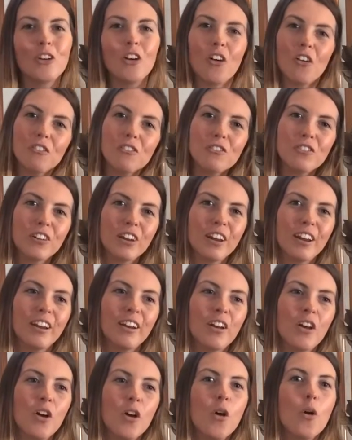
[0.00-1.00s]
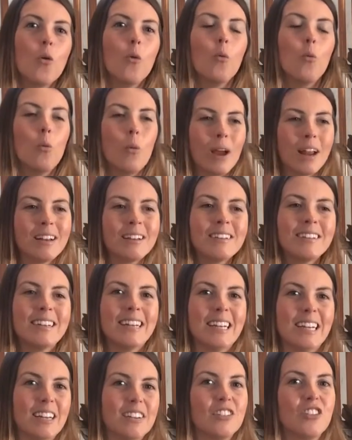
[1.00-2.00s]
confident when
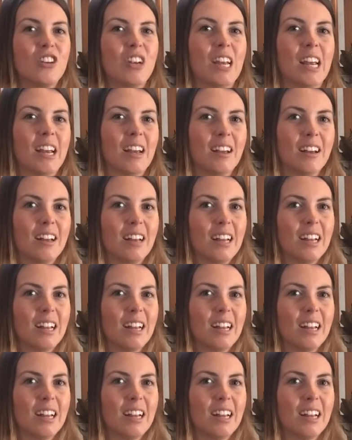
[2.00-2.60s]
teaching